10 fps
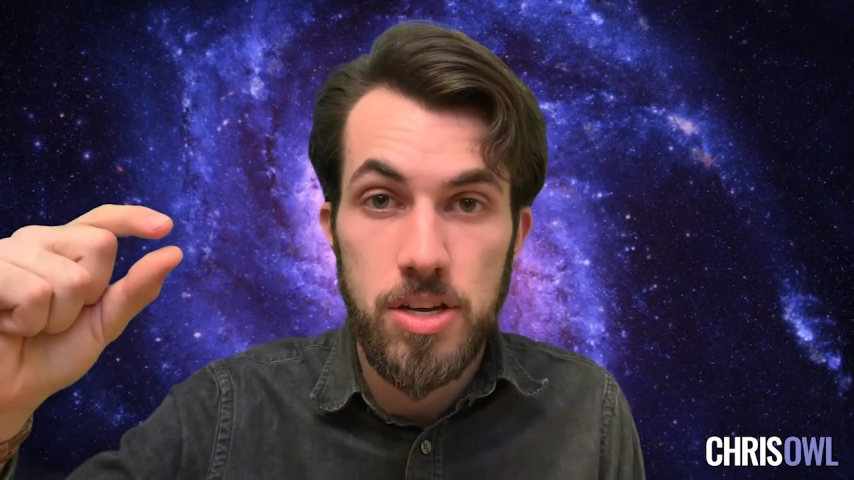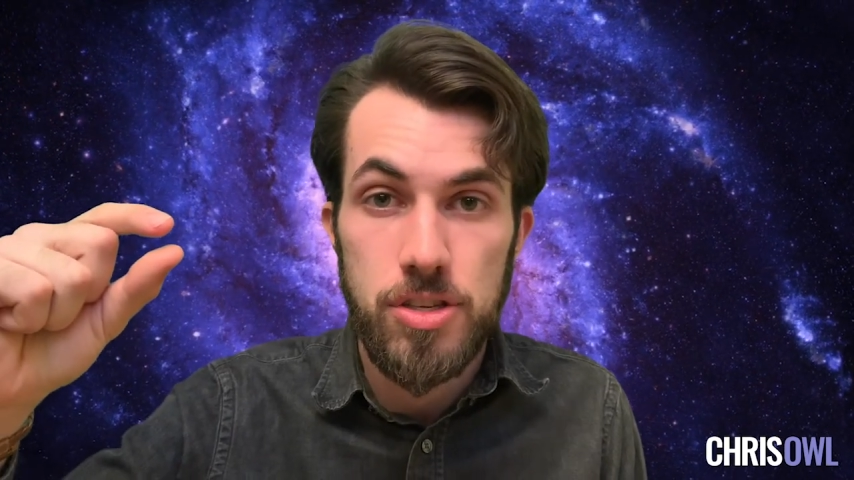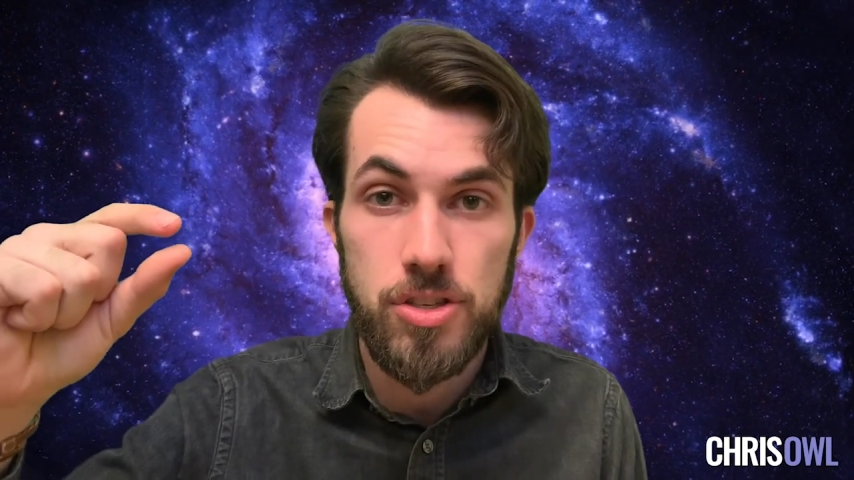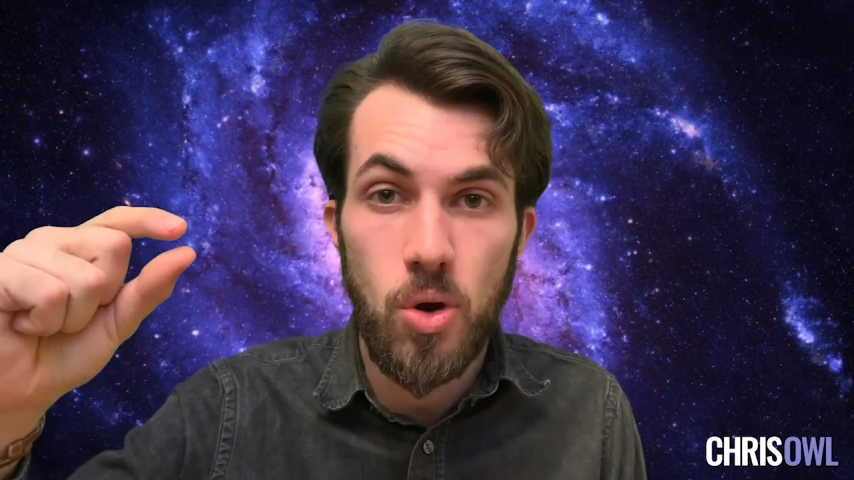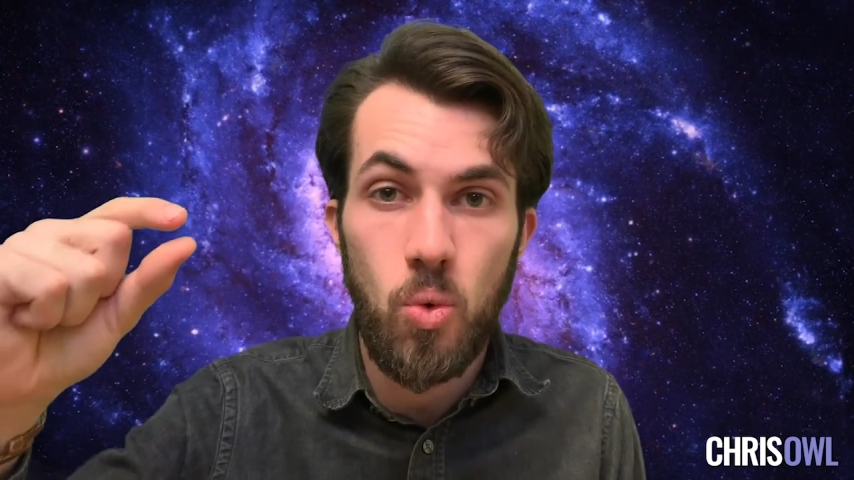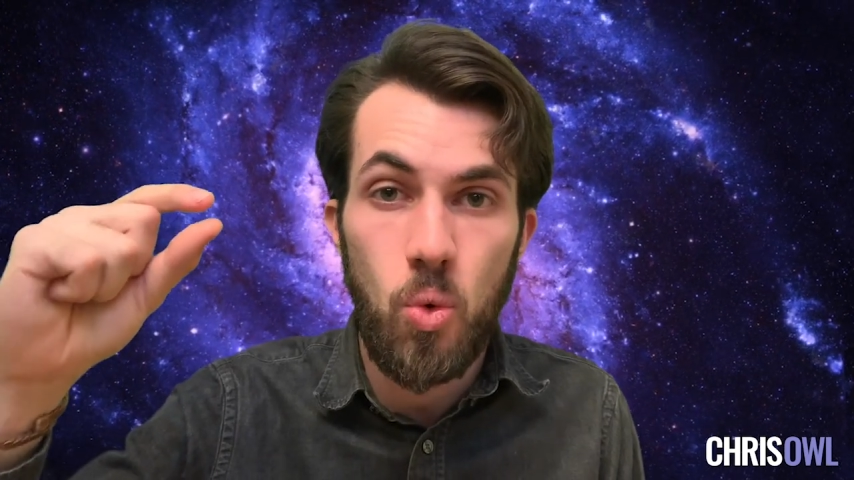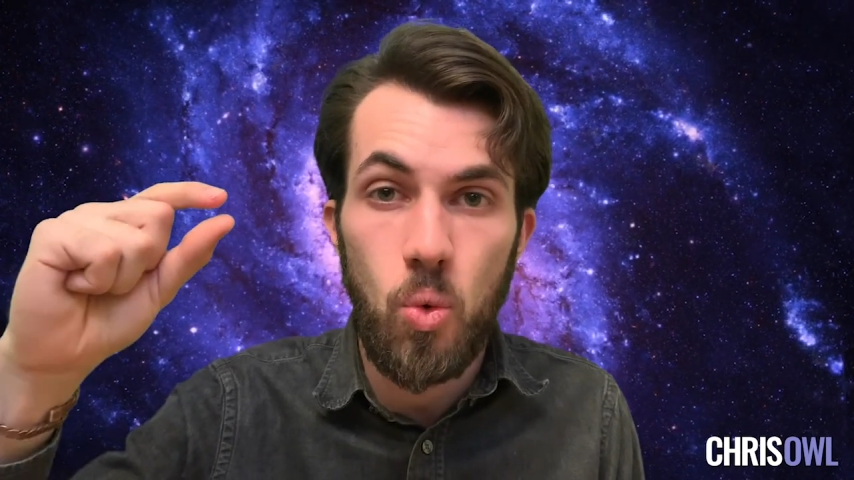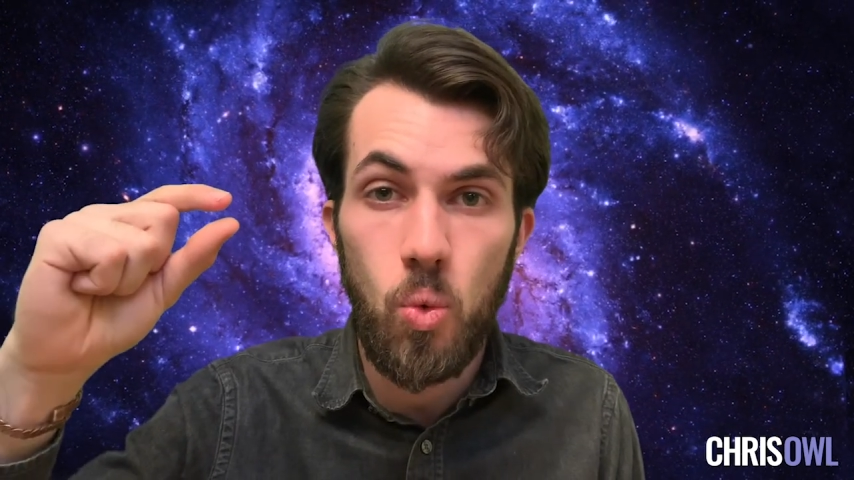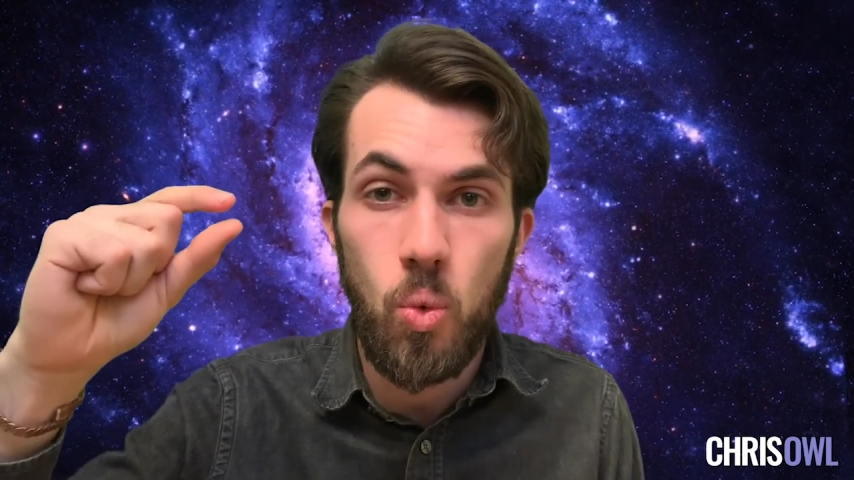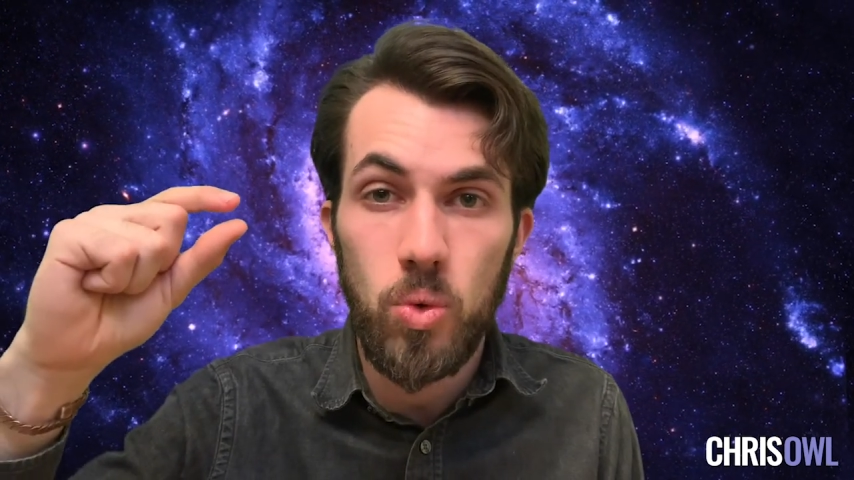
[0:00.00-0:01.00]
So
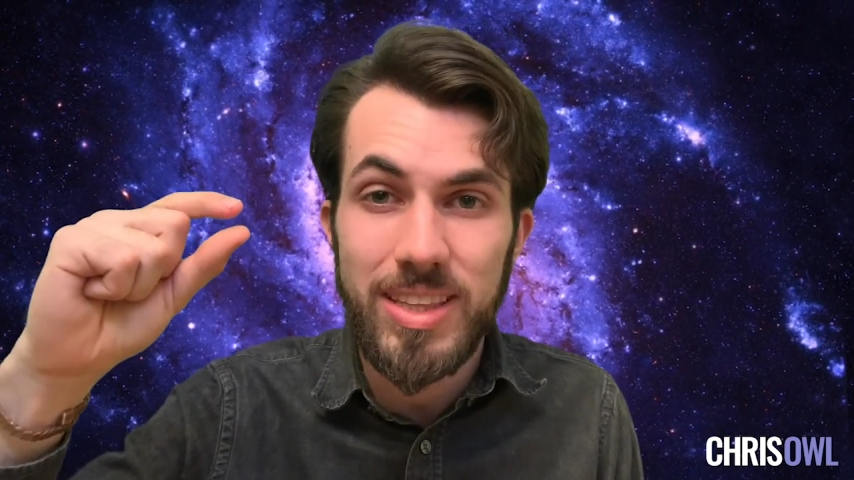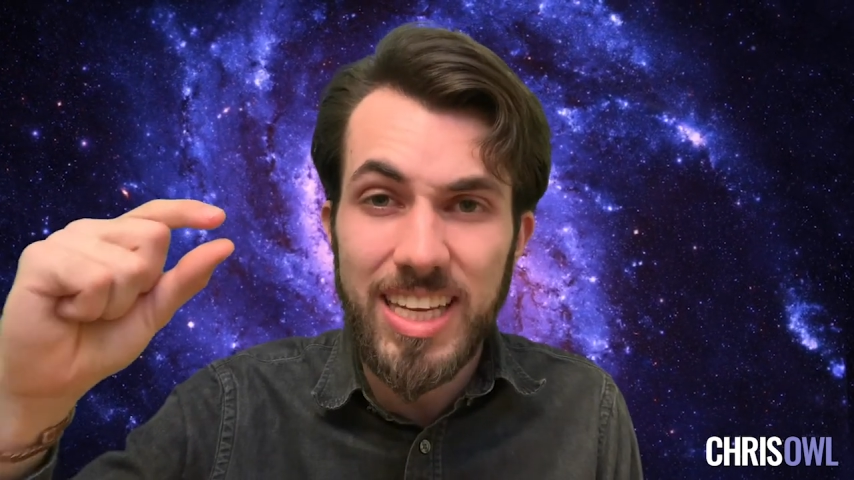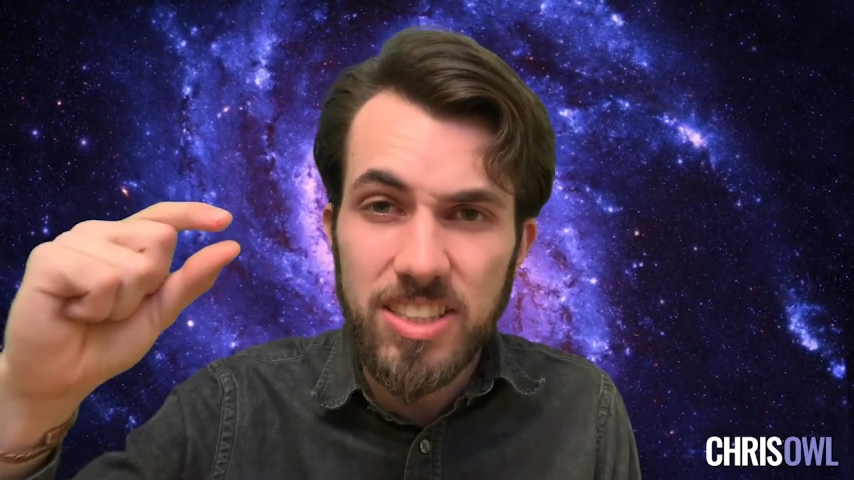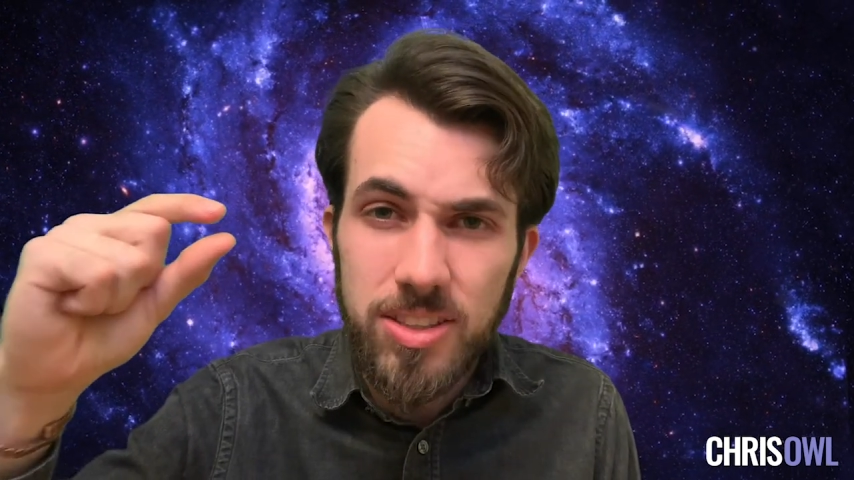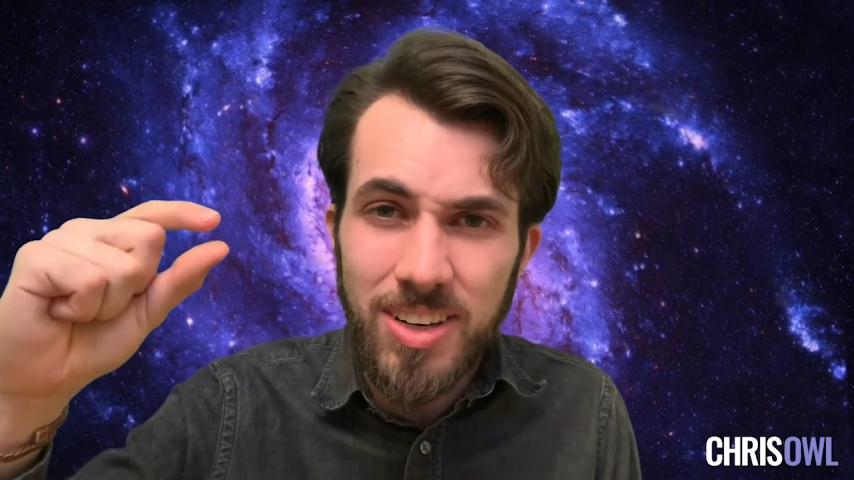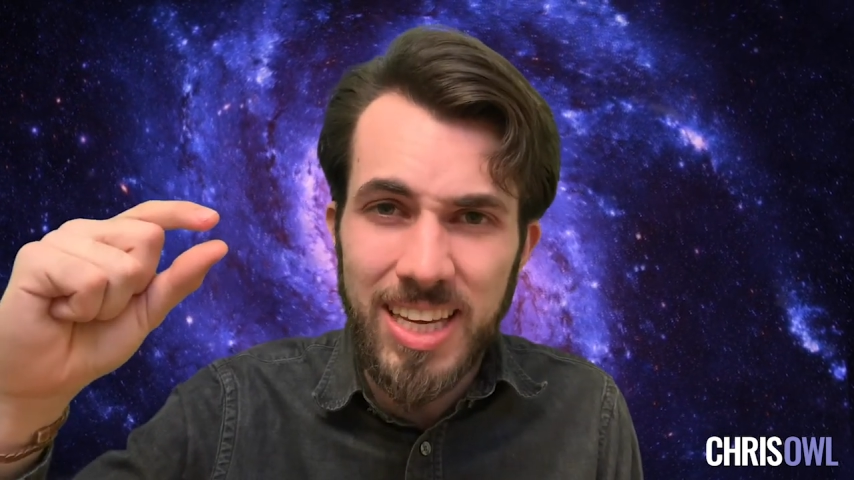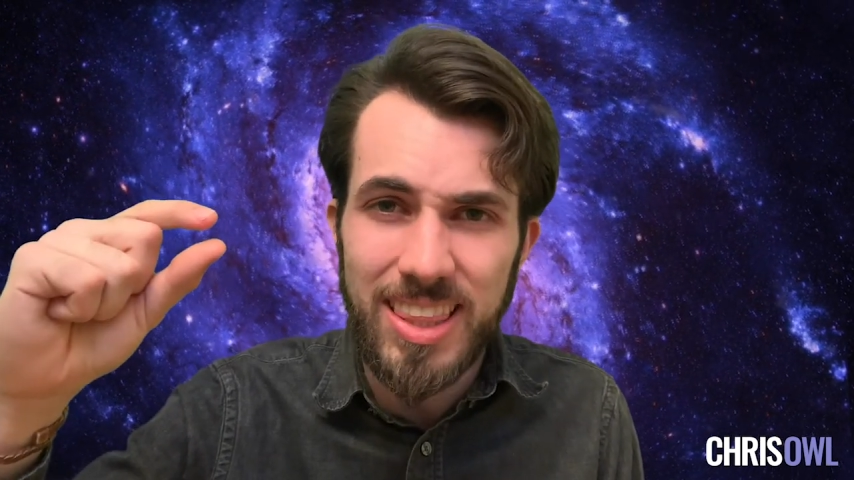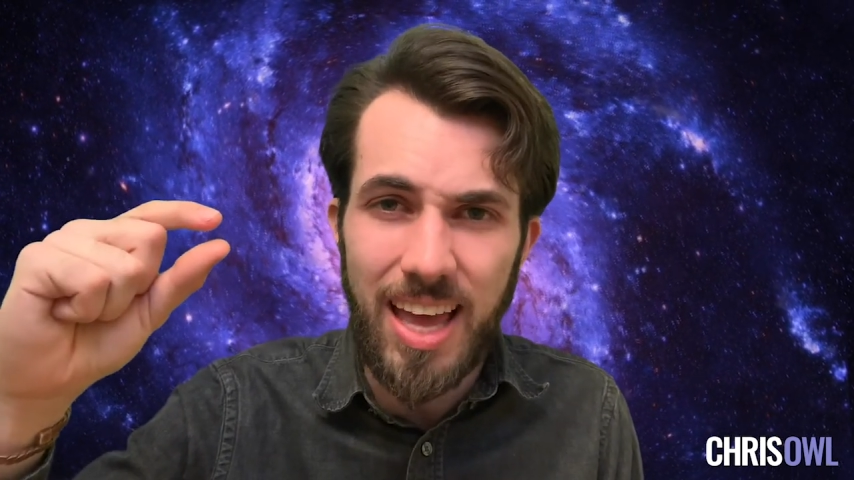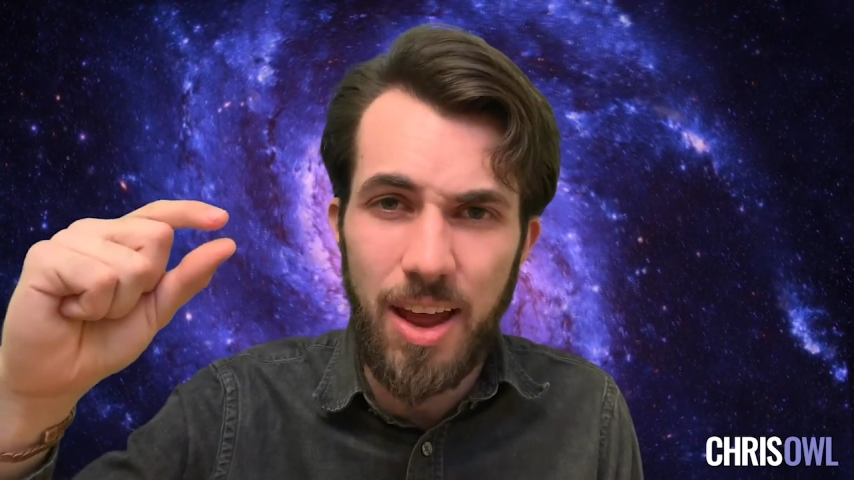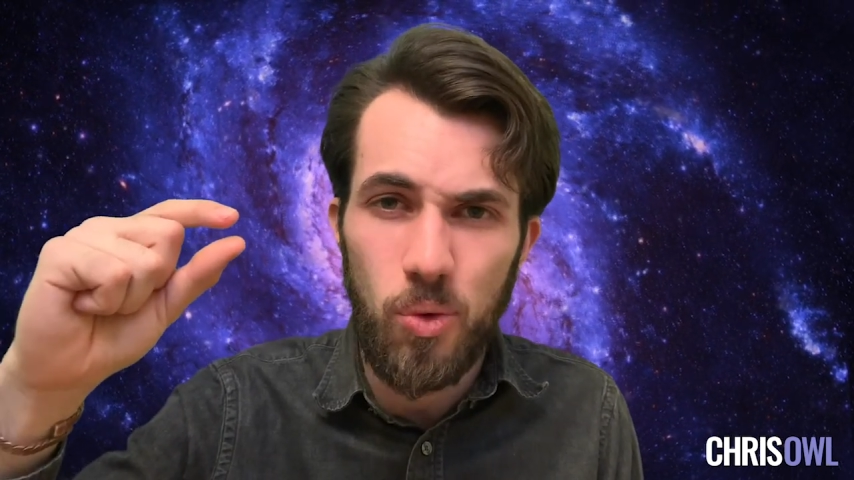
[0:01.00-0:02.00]
let's look at
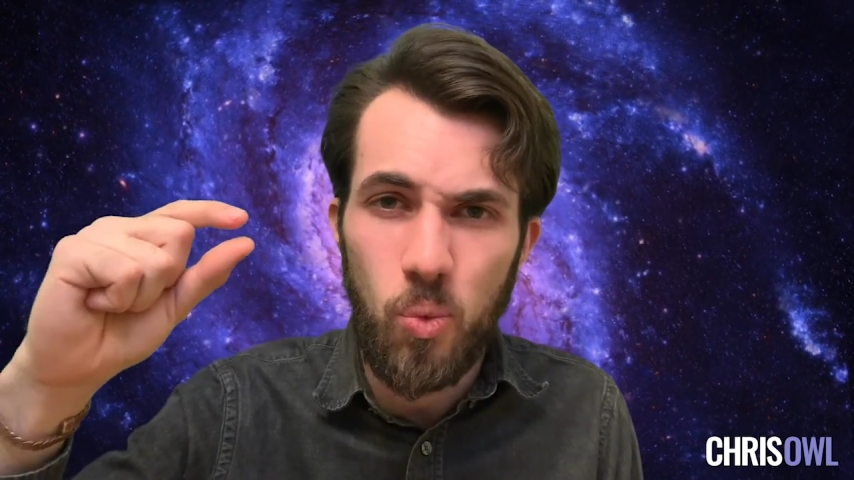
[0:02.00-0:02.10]
that.